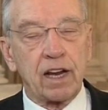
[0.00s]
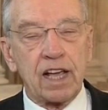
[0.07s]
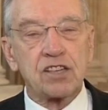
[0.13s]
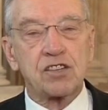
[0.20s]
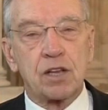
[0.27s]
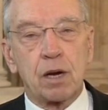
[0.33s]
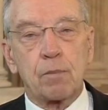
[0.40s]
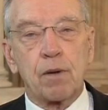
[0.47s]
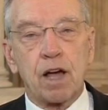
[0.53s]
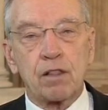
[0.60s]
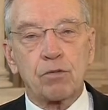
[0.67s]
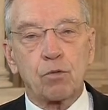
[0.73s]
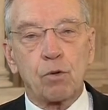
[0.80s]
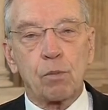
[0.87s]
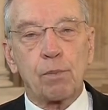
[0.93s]
less than a
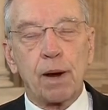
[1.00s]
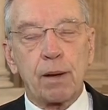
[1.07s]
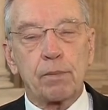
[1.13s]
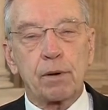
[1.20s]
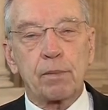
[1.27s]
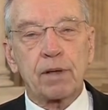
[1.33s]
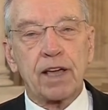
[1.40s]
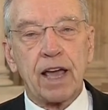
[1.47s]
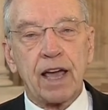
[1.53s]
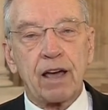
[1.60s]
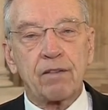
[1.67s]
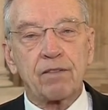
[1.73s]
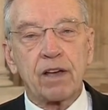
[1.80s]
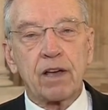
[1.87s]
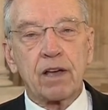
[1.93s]
month, we'll probably
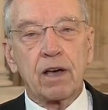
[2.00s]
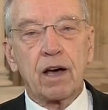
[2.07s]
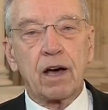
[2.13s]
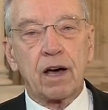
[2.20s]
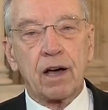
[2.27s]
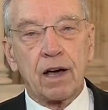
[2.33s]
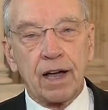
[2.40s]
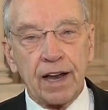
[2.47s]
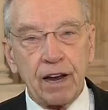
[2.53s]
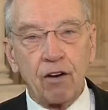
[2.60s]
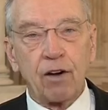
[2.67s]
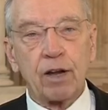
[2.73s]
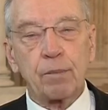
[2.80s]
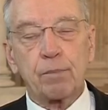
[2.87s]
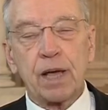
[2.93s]
have a
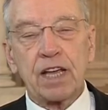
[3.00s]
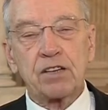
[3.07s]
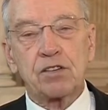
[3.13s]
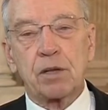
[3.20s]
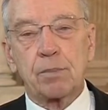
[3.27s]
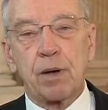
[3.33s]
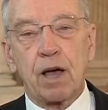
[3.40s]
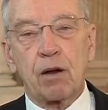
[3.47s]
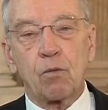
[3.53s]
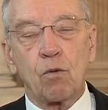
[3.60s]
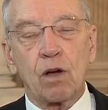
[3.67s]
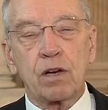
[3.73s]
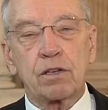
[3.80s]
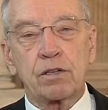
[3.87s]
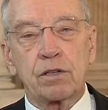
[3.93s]
hearing based upon
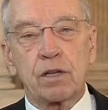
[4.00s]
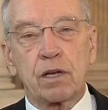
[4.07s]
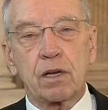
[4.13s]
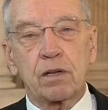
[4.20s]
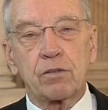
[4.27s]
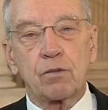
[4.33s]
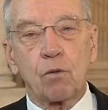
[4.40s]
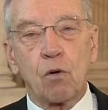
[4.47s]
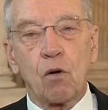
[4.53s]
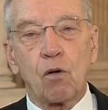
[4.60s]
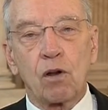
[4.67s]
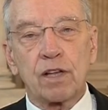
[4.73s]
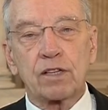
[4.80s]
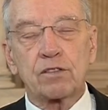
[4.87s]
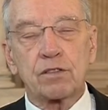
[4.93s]
what the
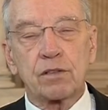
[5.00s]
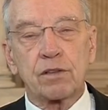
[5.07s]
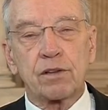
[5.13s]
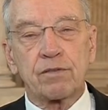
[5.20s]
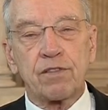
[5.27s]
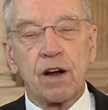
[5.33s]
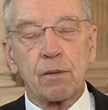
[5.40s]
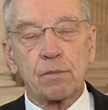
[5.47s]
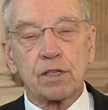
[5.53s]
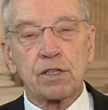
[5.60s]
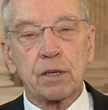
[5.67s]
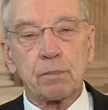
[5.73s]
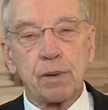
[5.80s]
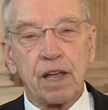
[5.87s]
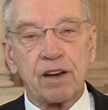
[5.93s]
role is of the
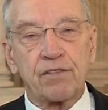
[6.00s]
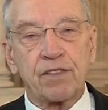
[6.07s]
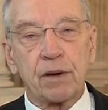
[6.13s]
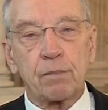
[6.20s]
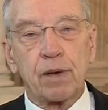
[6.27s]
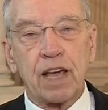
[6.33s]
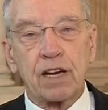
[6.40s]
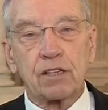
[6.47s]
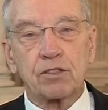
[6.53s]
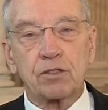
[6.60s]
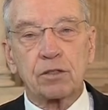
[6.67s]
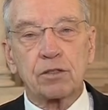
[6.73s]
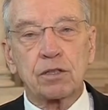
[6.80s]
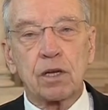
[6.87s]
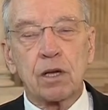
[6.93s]
pharmacy benefit
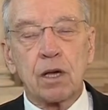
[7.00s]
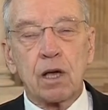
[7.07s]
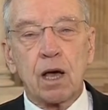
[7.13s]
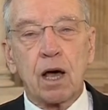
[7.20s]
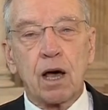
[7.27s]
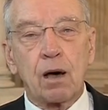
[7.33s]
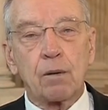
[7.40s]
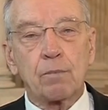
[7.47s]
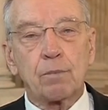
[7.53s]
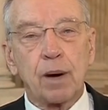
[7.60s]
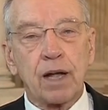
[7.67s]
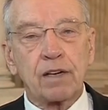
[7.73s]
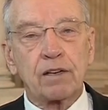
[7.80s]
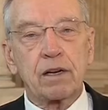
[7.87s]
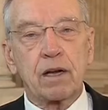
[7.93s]
managers.
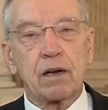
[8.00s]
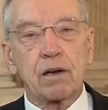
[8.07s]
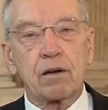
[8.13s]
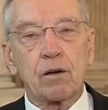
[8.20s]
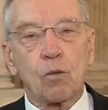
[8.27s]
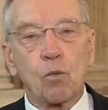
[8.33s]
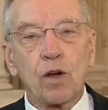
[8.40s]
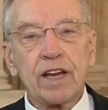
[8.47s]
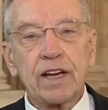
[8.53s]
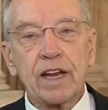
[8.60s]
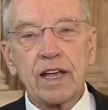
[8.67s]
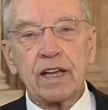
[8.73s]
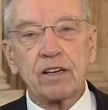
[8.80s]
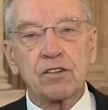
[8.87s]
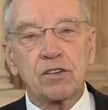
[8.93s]
But we
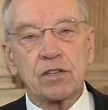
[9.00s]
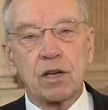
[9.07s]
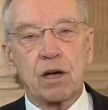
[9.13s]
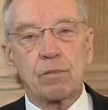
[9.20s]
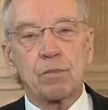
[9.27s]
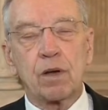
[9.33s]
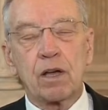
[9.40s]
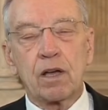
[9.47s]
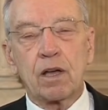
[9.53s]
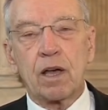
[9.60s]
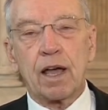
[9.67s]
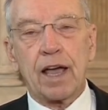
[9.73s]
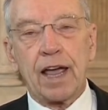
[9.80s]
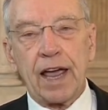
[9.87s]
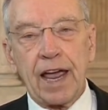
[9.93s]
need some
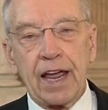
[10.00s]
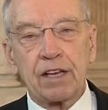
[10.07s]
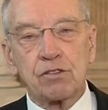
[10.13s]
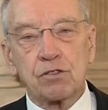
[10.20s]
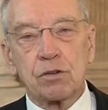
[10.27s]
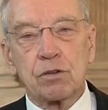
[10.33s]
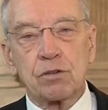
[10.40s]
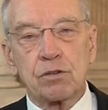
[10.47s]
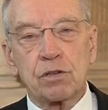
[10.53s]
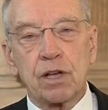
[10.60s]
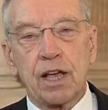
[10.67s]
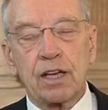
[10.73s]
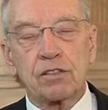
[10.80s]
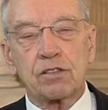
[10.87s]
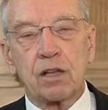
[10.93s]
answers
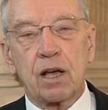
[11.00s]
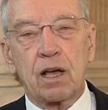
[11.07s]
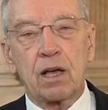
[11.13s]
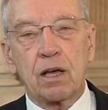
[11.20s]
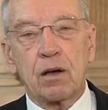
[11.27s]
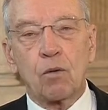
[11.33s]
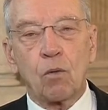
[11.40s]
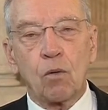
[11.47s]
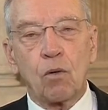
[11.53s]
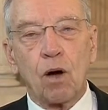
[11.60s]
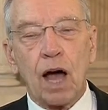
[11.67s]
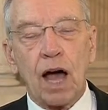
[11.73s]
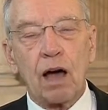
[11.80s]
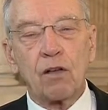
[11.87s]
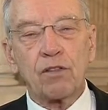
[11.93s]
as to
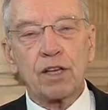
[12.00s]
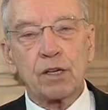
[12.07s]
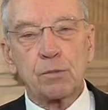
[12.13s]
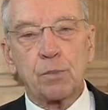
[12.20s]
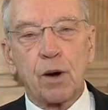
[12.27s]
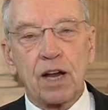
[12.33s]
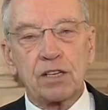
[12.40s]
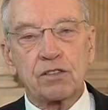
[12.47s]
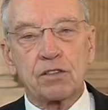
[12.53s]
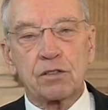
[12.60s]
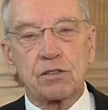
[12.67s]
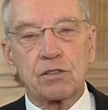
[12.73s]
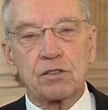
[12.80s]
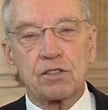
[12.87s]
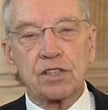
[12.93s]
how these
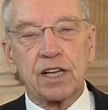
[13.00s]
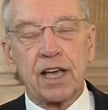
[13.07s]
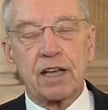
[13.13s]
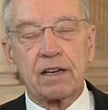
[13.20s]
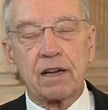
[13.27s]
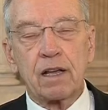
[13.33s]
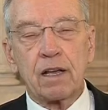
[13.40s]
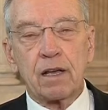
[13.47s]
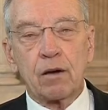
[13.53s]
prices are set,